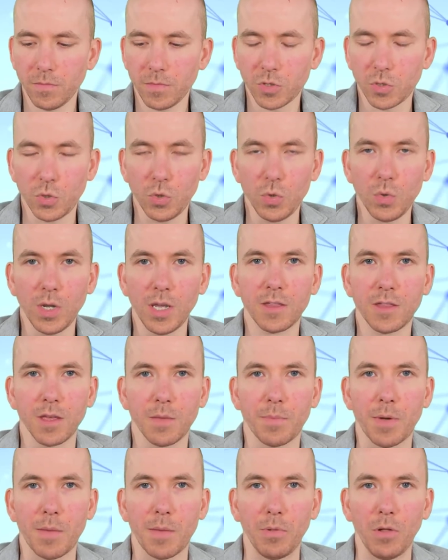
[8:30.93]
2
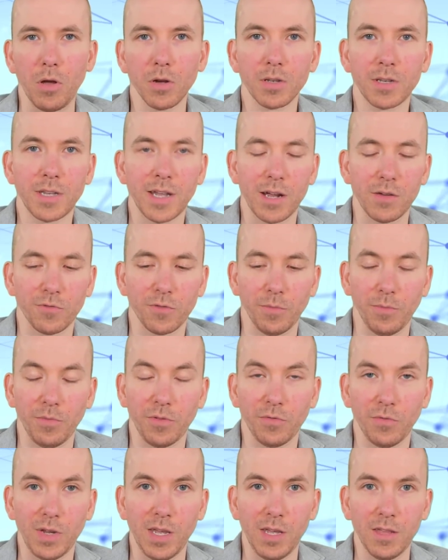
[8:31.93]
Ether per block, down from
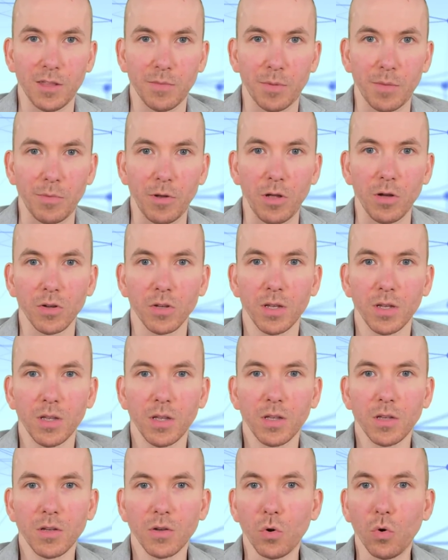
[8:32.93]
3 Ether per block,
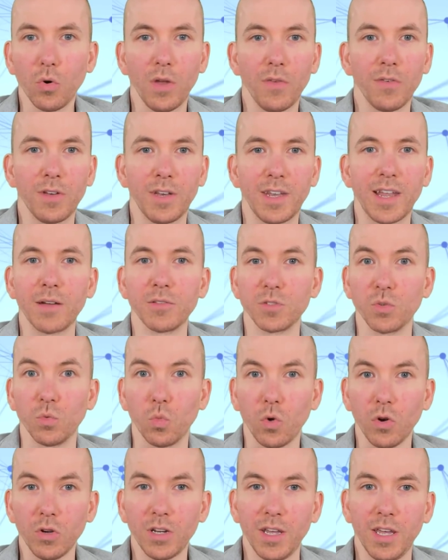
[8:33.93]
or even down to
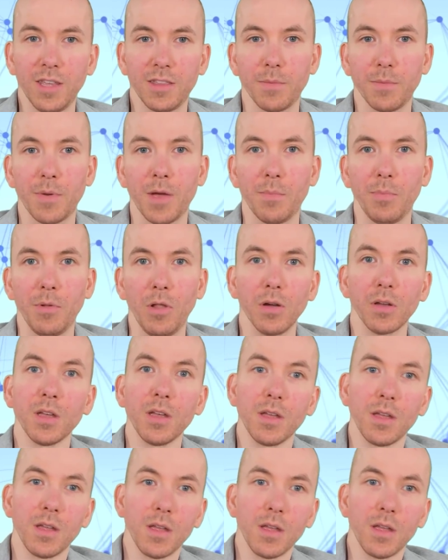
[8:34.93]
1 Ether per block.